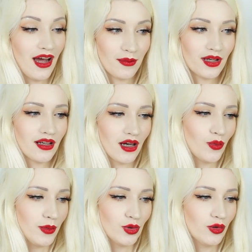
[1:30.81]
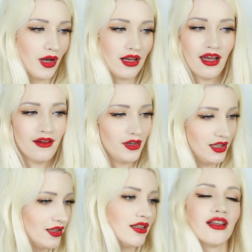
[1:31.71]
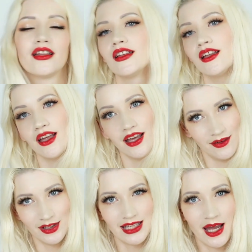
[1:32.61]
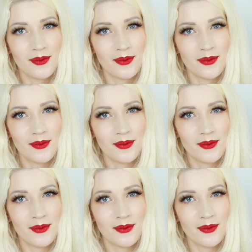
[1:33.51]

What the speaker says: I'm gonna go with mulled wine every time.